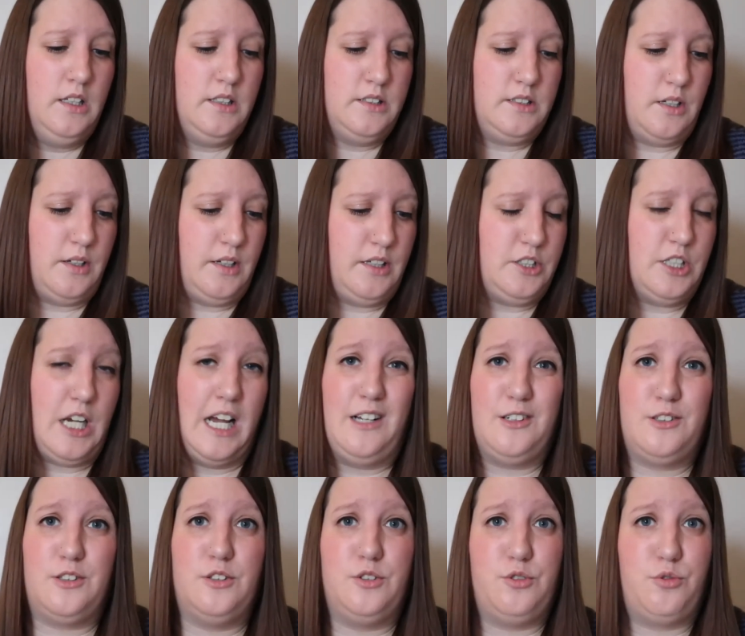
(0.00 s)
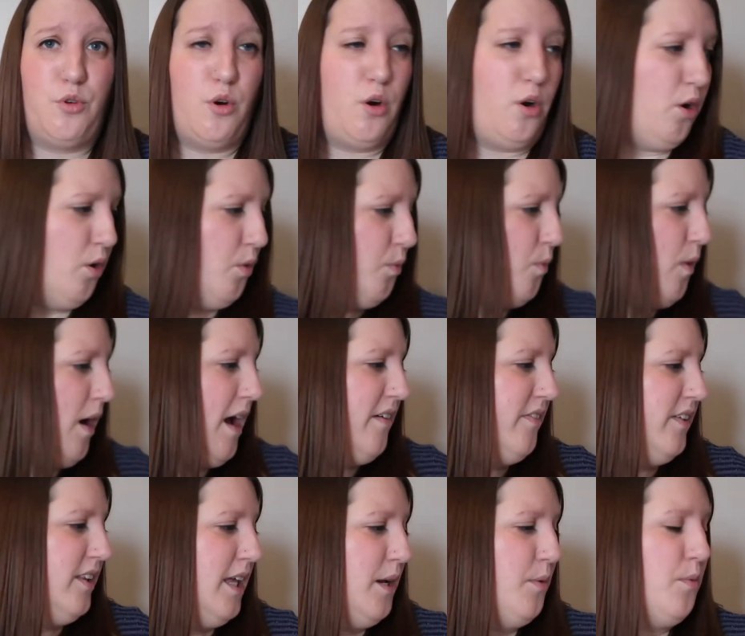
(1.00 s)
so your child can draw
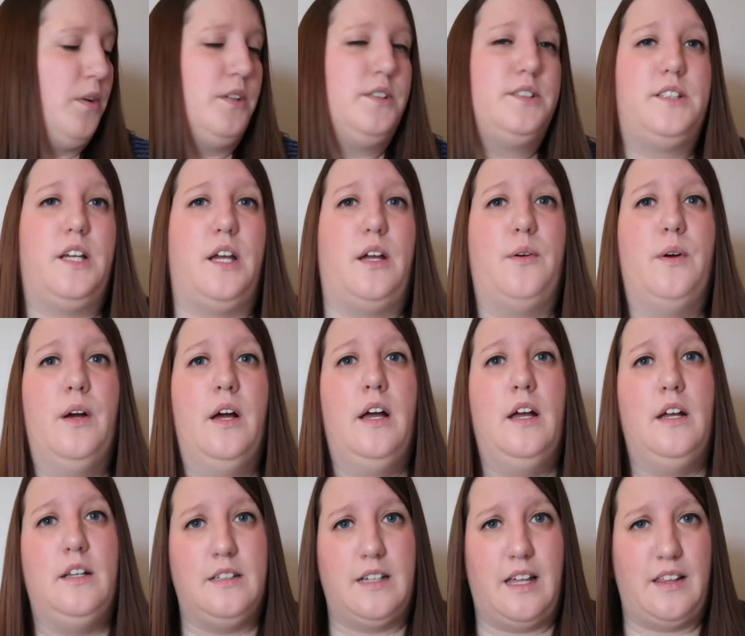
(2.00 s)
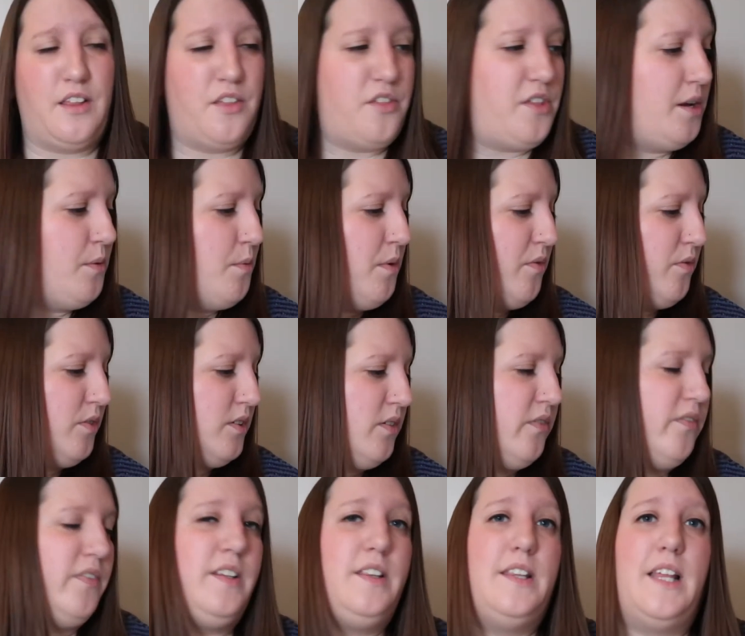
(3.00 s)
whatever they want to. Now the thing with
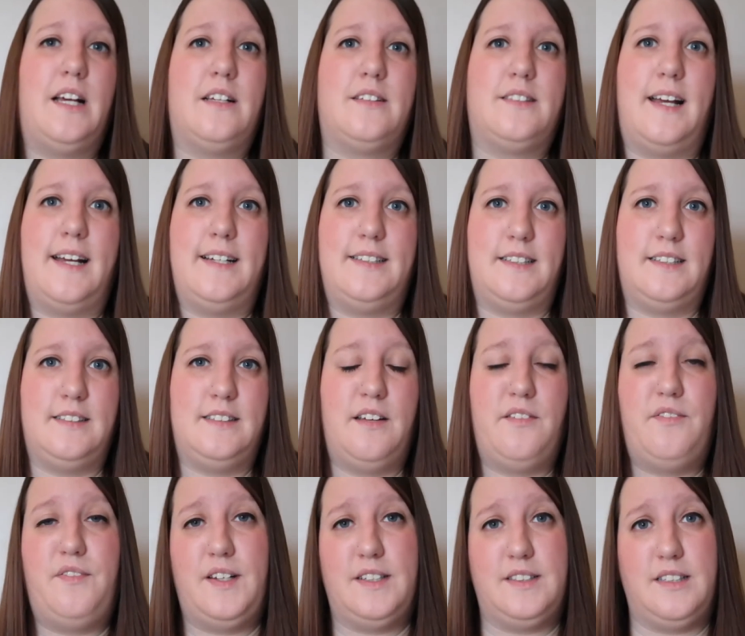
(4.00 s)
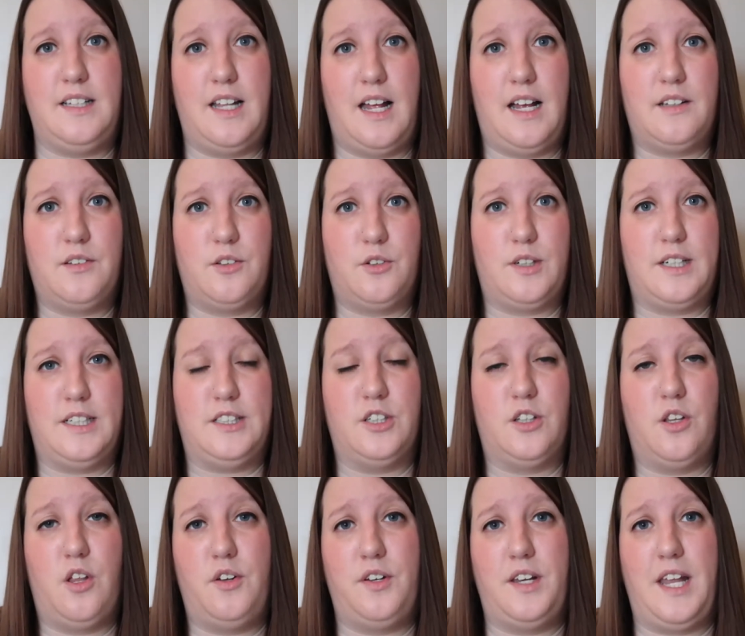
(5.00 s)
something that size is it fits in hand luggage a
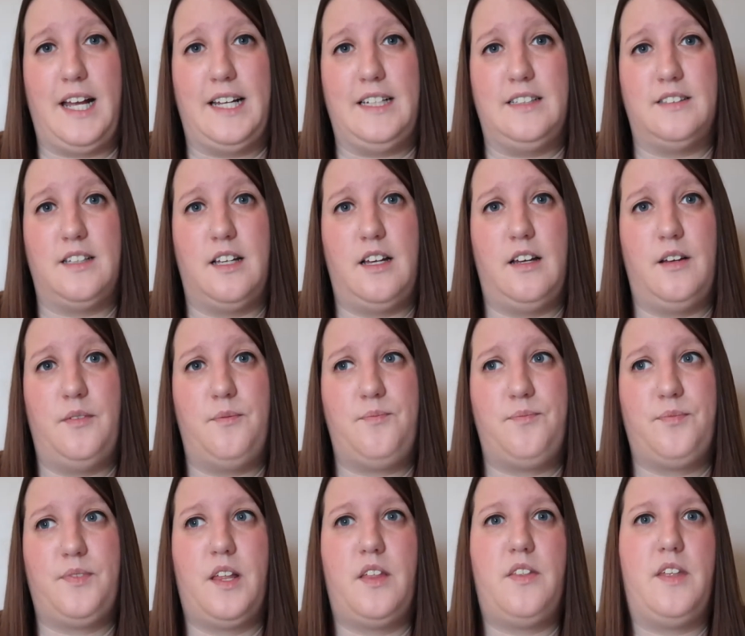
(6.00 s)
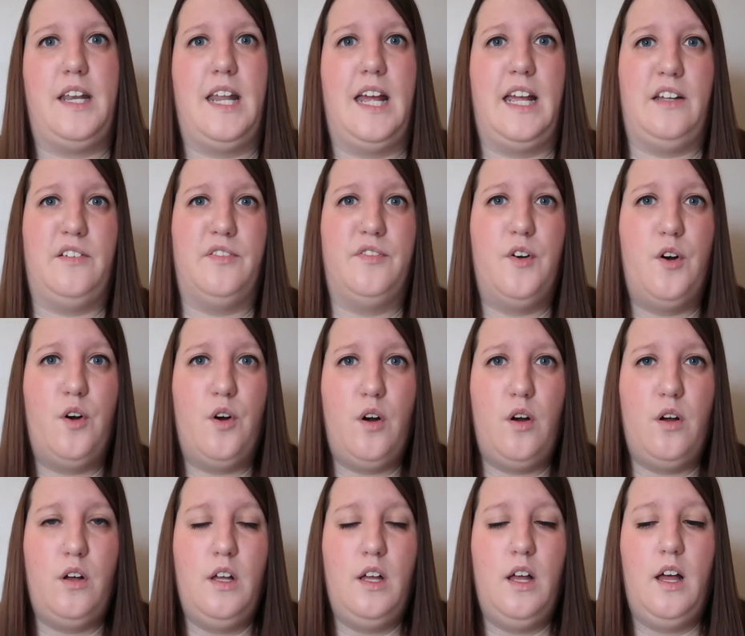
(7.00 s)
lot nicer than
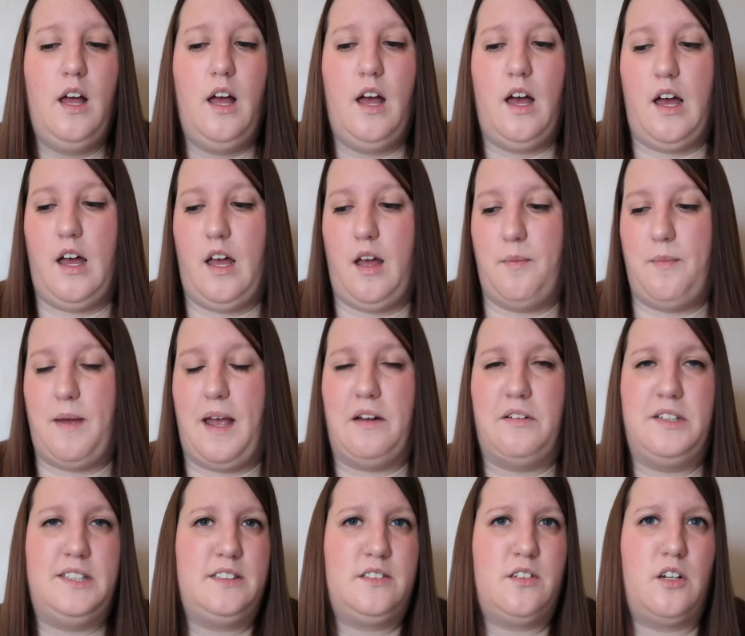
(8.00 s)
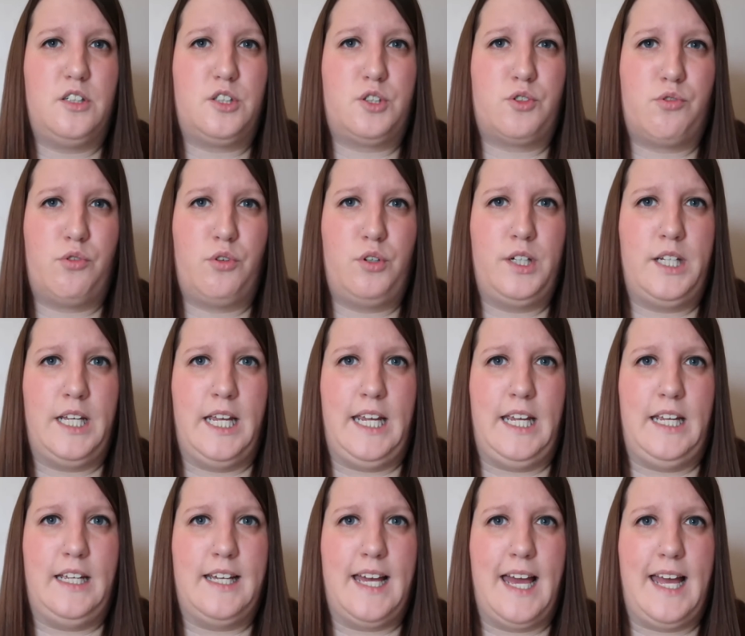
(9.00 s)
A4. Erin's got a
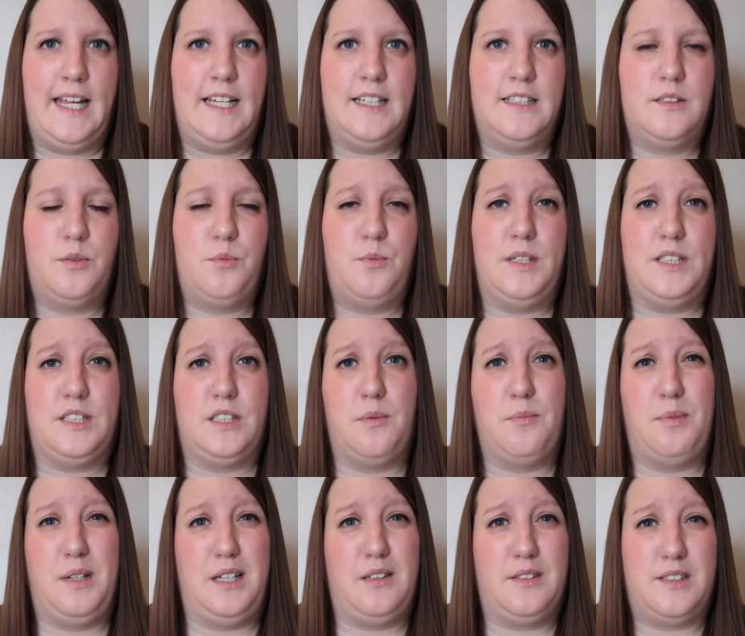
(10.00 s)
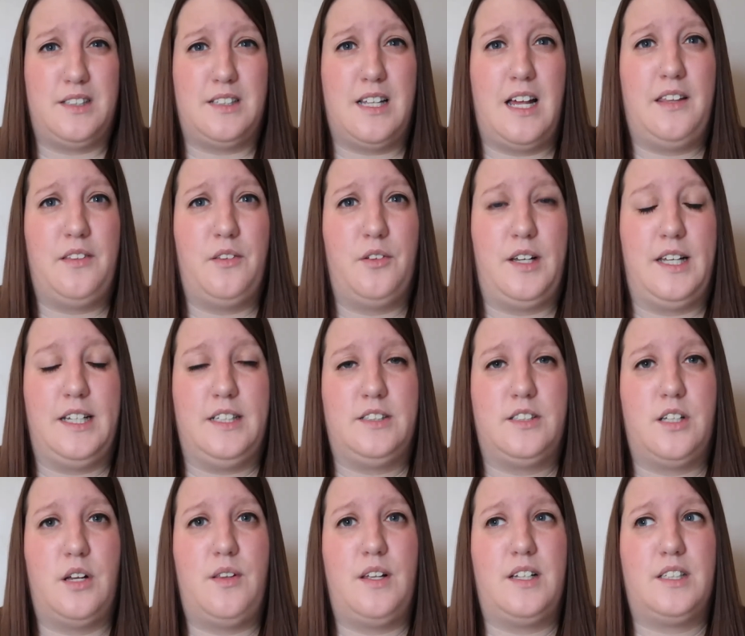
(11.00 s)
trunky case which can be used as hand luggage,
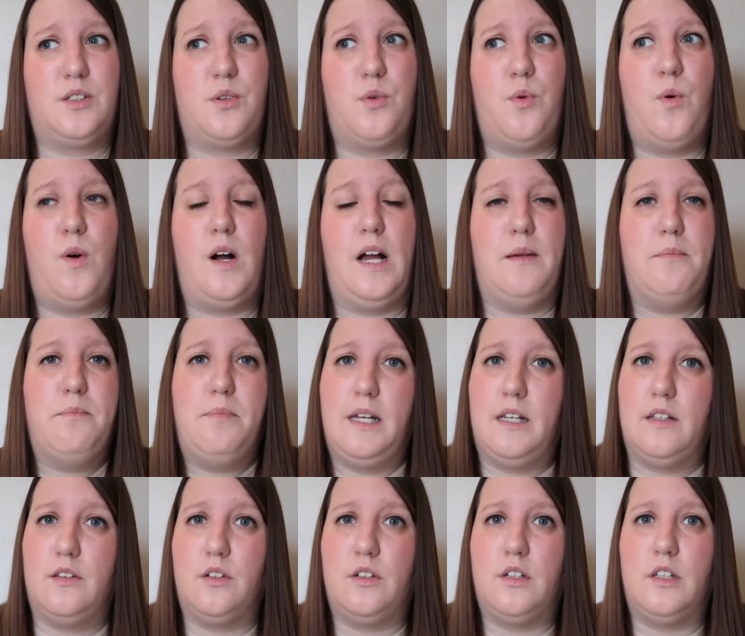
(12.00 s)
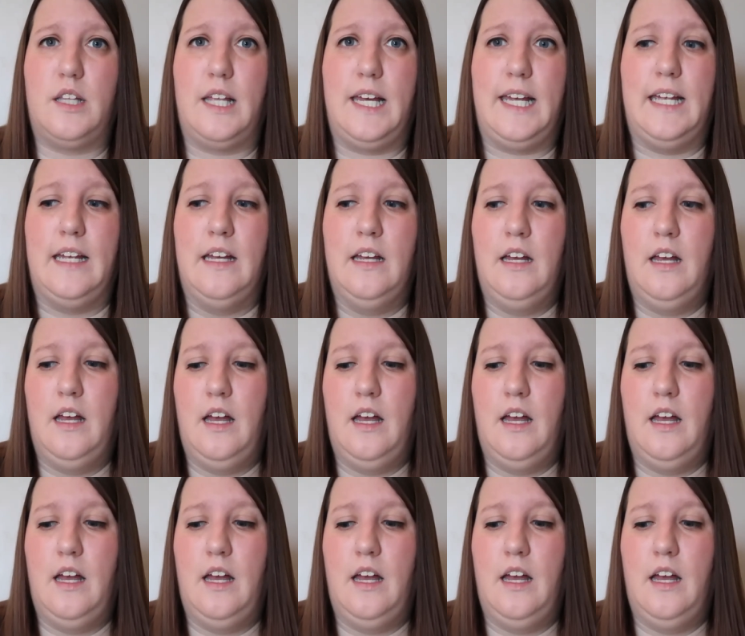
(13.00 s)
so that's quite big luckily,